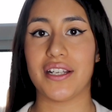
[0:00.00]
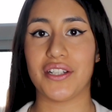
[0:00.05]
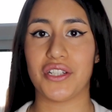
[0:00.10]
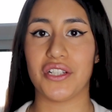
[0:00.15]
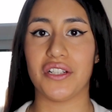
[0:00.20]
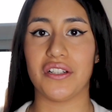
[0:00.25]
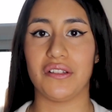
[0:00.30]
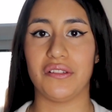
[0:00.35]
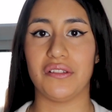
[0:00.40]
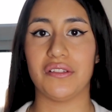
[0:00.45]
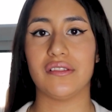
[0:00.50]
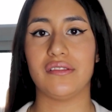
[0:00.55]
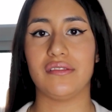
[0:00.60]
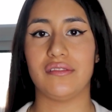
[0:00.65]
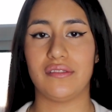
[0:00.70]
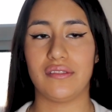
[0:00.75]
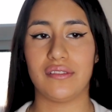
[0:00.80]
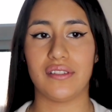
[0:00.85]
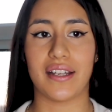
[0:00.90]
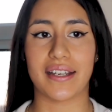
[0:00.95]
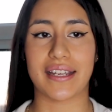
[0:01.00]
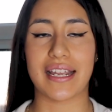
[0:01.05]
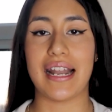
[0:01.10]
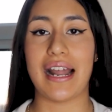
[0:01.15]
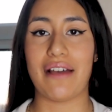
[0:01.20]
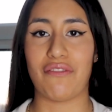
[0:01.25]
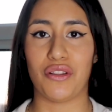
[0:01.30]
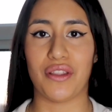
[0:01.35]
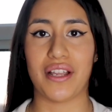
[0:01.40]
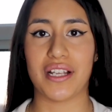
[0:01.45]
it to like a
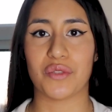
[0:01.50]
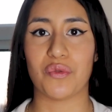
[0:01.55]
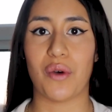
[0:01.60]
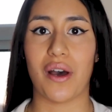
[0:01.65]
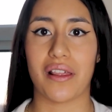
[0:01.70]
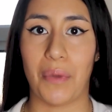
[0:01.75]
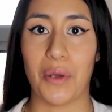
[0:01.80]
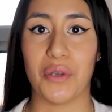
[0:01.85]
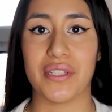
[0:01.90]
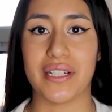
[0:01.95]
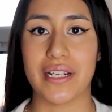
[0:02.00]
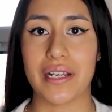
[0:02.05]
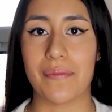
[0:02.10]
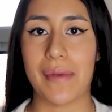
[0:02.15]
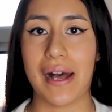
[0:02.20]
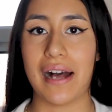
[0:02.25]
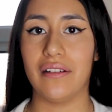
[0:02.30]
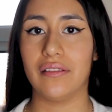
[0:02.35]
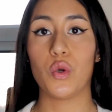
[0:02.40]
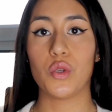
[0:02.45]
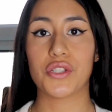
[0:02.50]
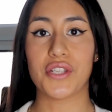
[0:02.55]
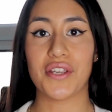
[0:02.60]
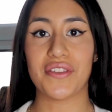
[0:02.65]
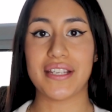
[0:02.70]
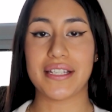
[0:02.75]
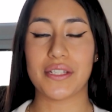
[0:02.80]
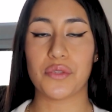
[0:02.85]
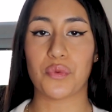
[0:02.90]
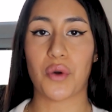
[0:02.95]
level that's worth boasting about. Also,
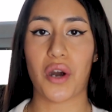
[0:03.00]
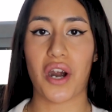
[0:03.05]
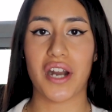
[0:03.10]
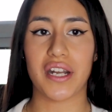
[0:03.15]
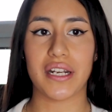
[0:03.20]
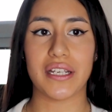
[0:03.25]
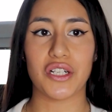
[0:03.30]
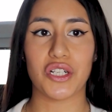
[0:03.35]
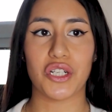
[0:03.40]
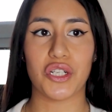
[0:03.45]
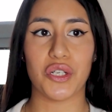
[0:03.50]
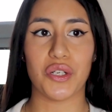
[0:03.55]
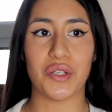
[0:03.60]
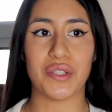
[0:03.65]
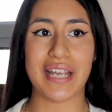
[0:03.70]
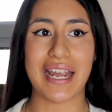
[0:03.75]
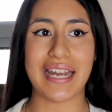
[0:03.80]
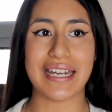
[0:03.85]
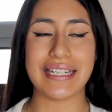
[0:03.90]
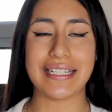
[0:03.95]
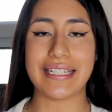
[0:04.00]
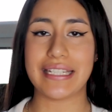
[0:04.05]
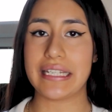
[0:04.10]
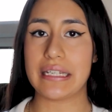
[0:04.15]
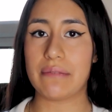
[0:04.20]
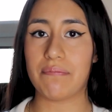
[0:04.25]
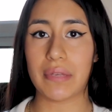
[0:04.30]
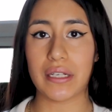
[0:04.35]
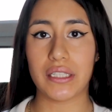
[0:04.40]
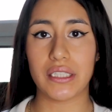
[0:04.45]
this is where I'd include any
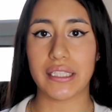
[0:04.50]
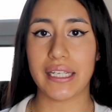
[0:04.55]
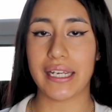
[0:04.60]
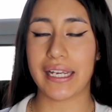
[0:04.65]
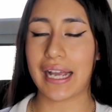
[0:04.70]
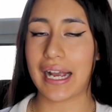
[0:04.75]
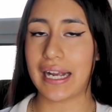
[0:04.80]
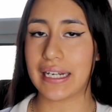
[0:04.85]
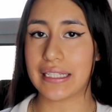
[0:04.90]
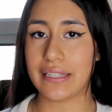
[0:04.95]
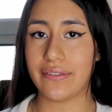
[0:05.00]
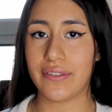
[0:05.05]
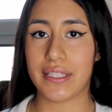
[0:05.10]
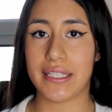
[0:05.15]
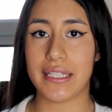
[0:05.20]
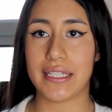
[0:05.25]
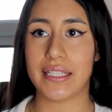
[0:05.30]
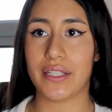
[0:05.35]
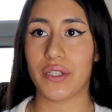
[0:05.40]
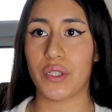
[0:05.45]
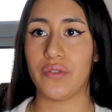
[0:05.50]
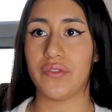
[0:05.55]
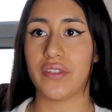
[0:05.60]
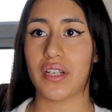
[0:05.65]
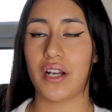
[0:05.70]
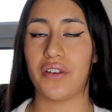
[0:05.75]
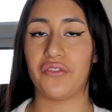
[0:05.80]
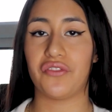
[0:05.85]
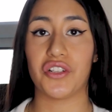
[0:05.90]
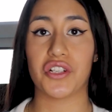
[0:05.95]
team building activities that you've
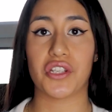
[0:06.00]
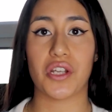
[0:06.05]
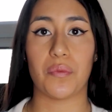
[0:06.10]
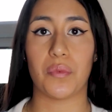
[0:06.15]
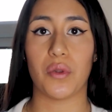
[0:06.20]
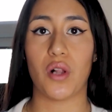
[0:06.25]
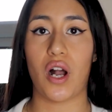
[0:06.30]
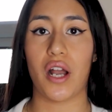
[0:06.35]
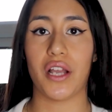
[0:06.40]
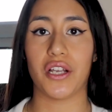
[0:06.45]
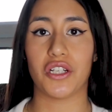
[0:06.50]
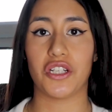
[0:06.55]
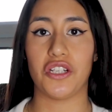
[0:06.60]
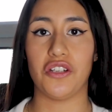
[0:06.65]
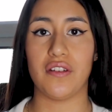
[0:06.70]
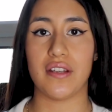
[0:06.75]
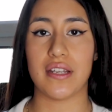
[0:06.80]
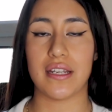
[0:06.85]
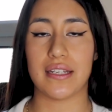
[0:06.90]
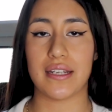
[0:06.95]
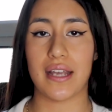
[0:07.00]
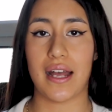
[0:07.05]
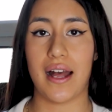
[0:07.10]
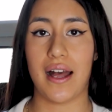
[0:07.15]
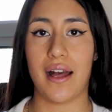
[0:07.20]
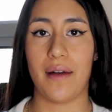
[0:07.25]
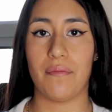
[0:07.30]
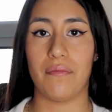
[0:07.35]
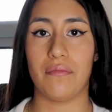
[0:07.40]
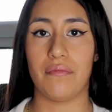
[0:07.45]
done. For example, I included
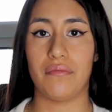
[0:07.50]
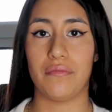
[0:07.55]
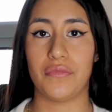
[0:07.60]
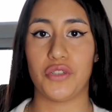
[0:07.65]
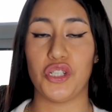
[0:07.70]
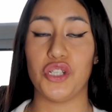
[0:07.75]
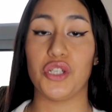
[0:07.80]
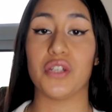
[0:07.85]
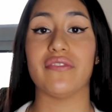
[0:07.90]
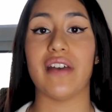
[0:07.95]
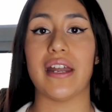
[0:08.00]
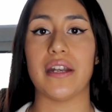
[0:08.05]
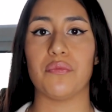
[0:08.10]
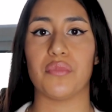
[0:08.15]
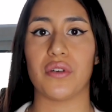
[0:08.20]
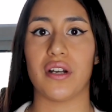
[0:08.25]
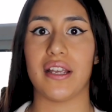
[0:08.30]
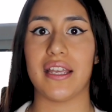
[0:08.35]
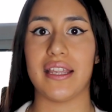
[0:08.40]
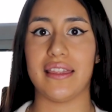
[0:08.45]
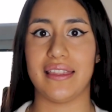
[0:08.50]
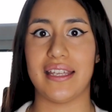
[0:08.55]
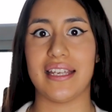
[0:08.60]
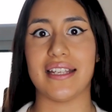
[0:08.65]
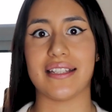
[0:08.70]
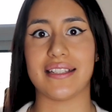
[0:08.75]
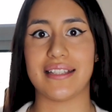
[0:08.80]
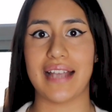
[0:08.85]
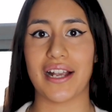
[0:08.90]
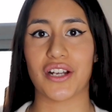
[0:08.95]
Duke of Edinburgh in
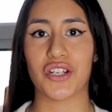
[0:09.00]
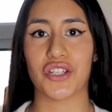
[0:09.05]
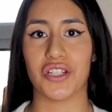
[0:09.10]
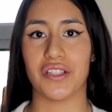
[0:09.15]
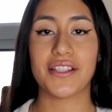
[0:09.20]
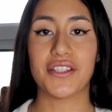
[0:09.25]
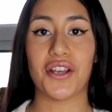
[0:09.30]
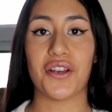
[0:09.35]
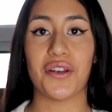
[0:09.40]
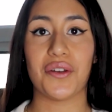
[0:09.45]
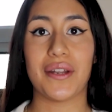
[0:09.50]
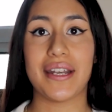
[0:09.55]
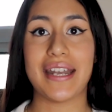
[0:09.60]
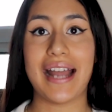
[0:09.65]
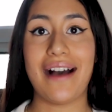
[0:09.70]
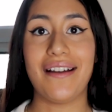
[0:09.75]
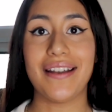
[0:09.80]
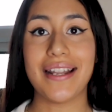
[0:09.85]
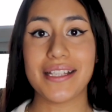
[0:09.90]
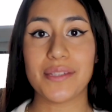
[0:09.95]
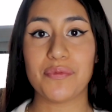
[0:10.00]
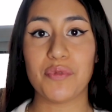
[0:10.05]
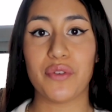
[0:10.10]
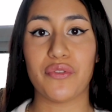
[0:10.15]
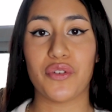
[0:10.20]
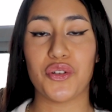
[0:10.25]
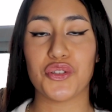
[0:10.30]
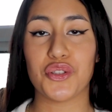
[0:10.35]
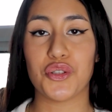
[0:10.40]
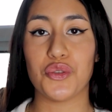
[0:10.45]
this section. So now let's move
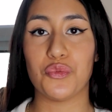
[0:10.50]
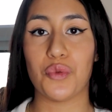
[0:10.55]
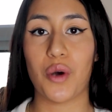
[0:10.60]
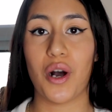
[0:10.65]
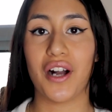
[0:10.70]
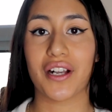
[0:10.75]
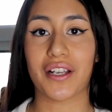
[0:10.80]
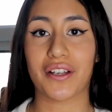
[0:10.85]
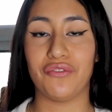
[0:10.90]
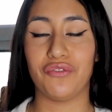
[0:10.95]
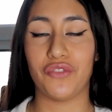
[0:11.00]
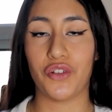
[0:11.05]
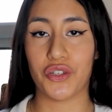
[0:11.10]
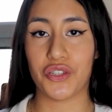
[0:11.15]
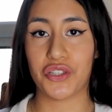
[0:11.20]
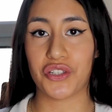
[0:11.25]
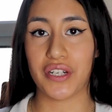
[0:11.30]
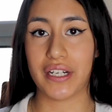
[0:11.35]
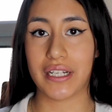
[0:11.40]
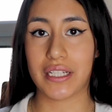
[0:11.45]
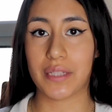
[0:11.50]
on to work and voluntary